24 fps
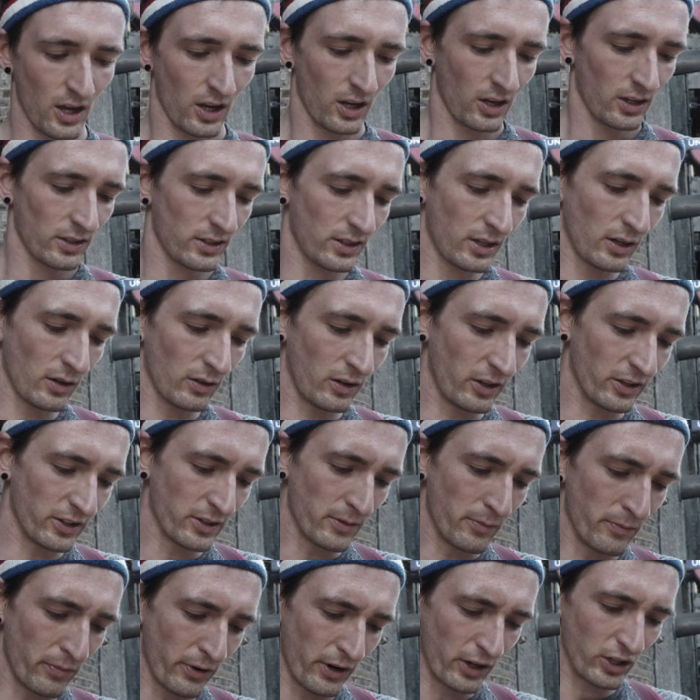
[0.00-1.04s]
London Bridge
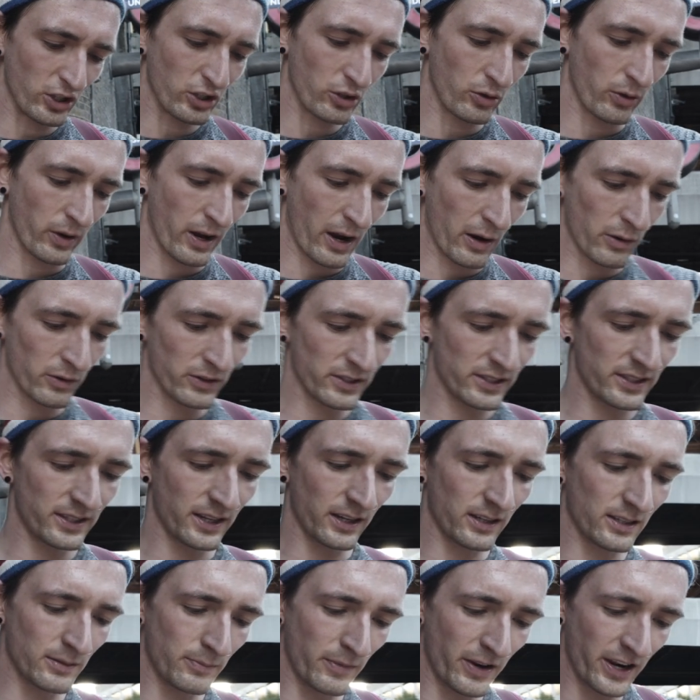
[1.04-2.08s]
Station. Now
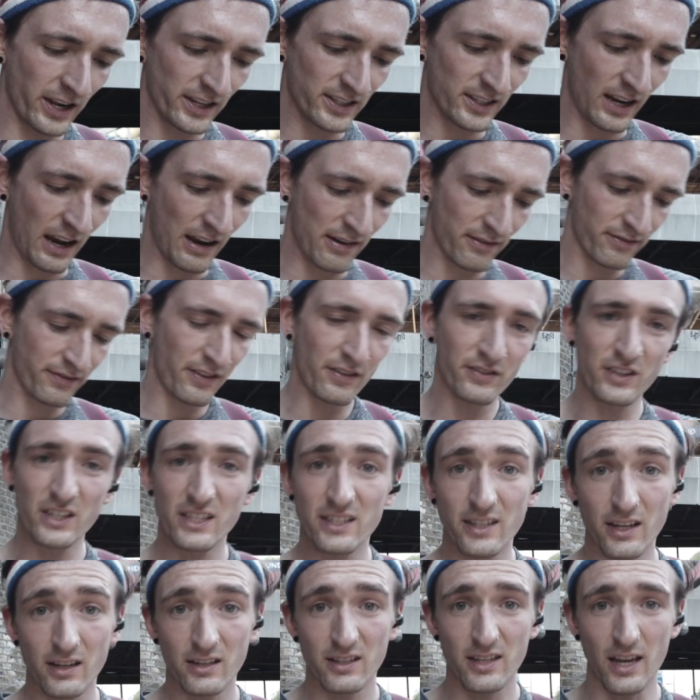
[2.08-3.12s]
our goal today is to
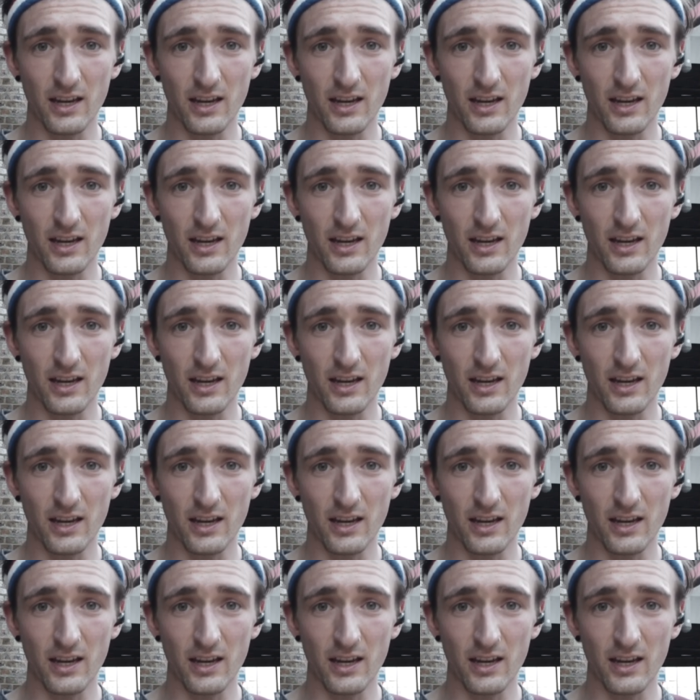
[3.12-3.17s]
finish